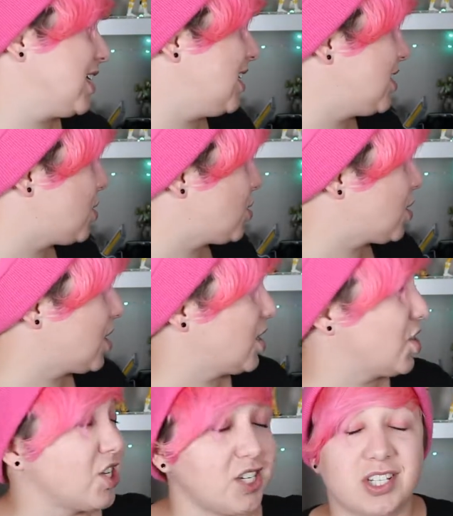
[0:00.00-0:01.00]
It's
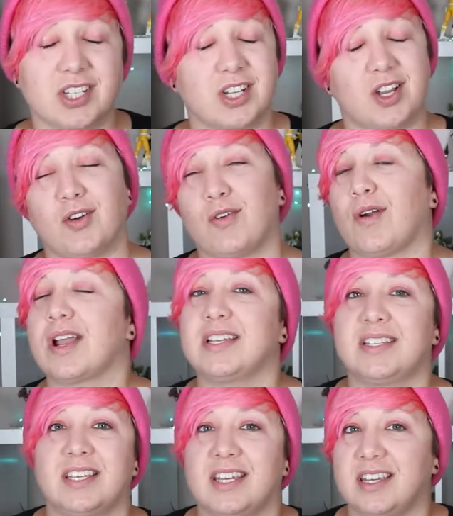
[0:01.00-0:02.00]
just
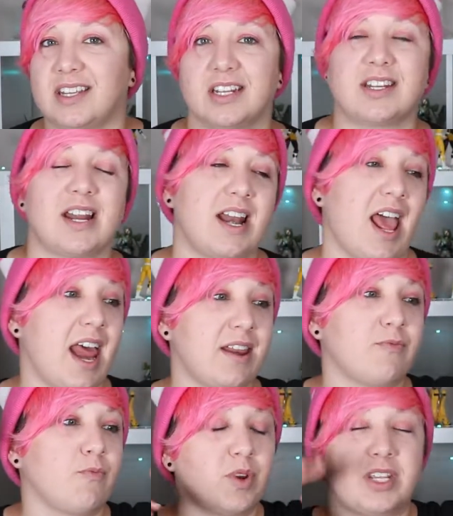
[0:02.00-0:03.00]
crazy.
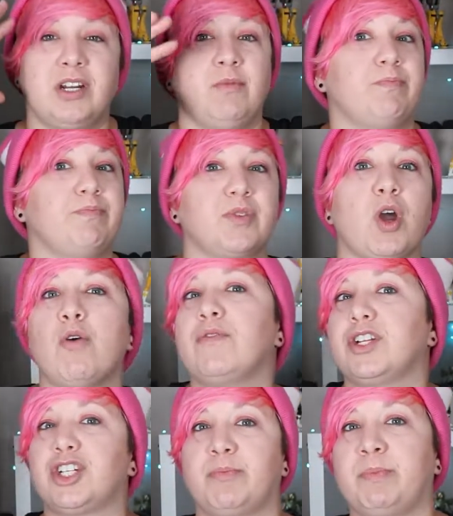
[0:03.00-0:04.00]
You know,
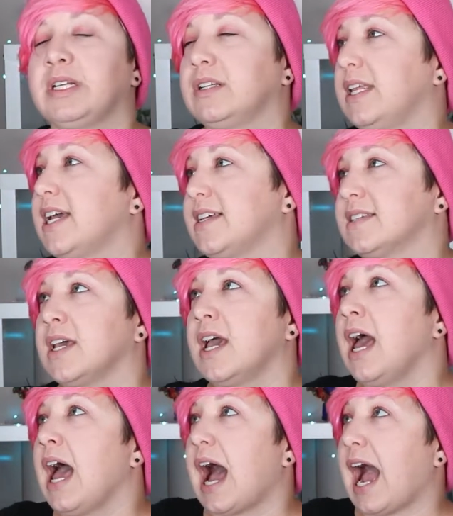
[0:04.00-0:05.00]
COVID, shipping delays.
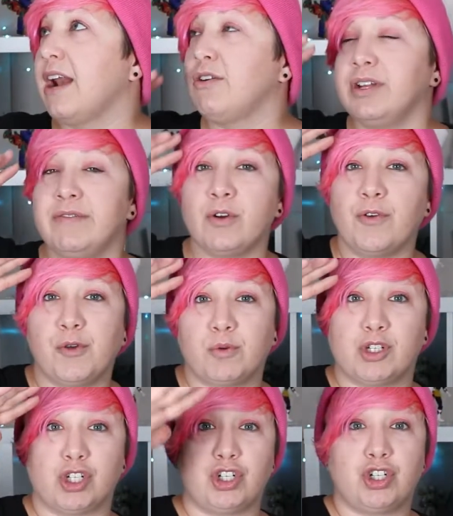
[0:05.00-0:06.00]
I don't even know if it
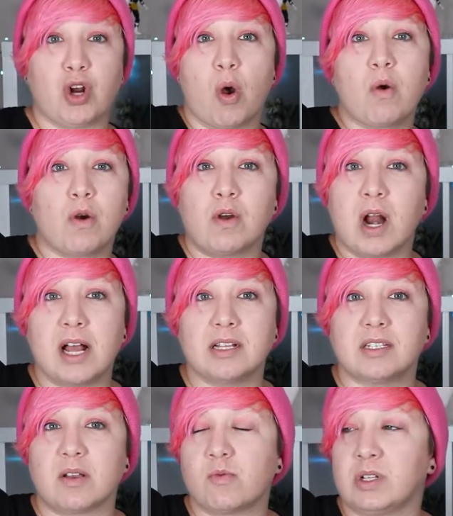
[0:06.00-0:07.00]
was a joke or not.
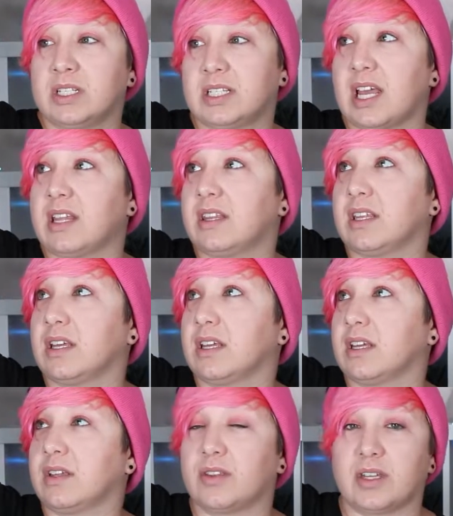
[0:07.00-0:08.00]
Someone said
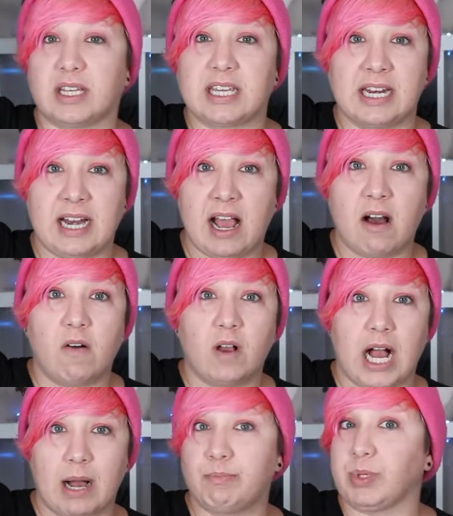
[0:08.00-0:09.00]
the canal
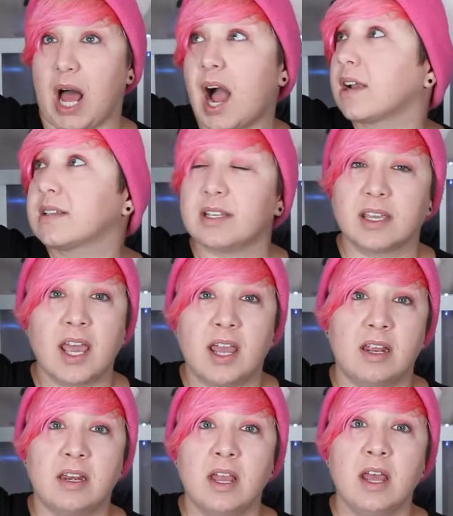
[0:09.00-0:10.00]
got blocked
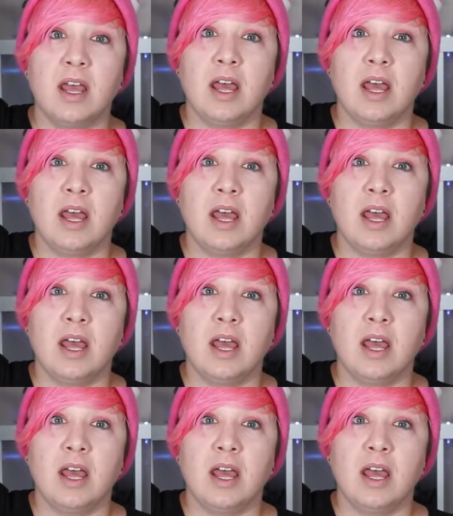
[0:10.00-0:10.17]
again.